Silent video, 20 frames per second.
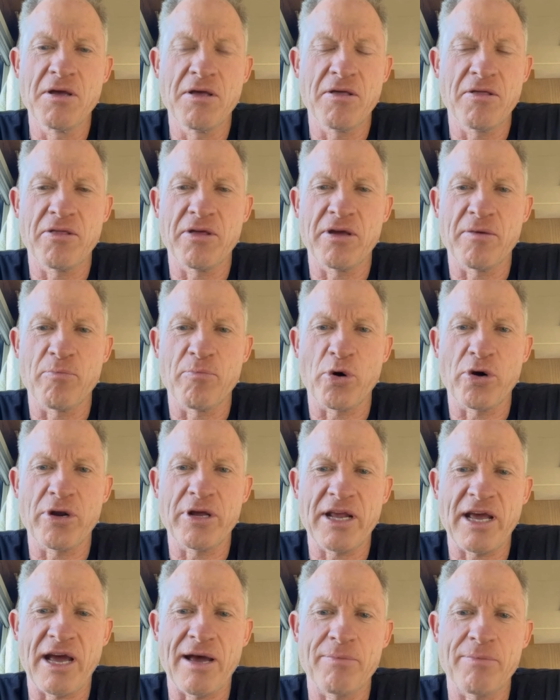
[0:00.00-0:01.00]
the
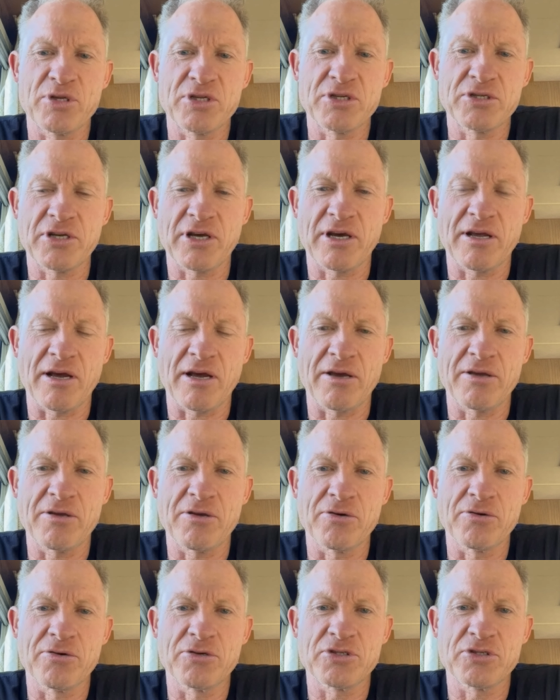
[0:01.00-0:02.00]
embodied carbons that are
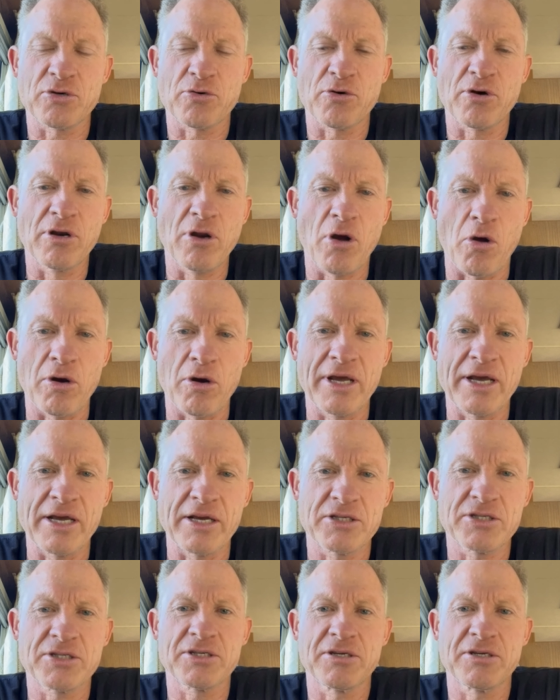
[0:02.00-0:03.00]
used are a lot
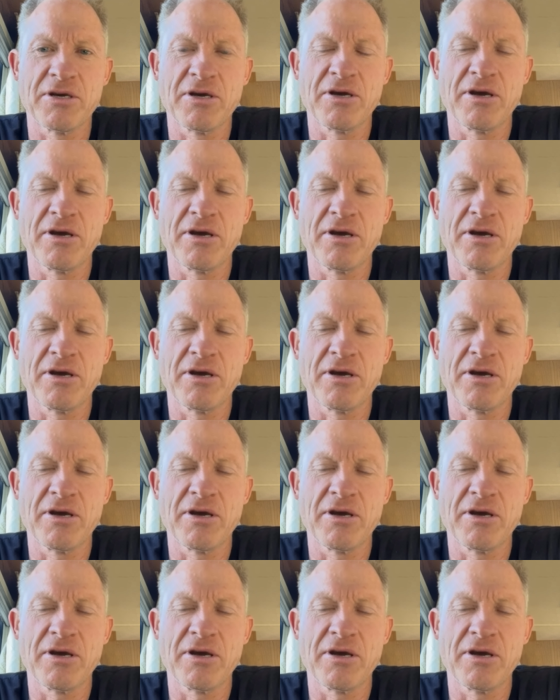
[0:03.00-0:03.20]
less.